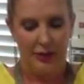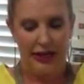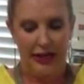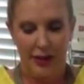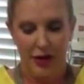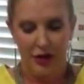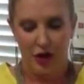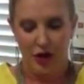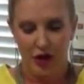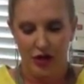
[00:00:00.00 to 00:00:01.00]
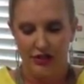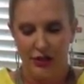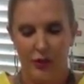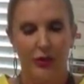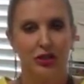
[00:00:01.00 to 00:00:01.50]
being about cars,
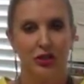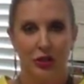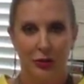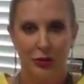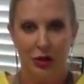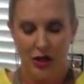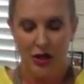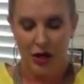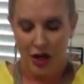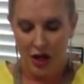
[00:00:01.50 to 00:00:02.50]
and what is your dream car?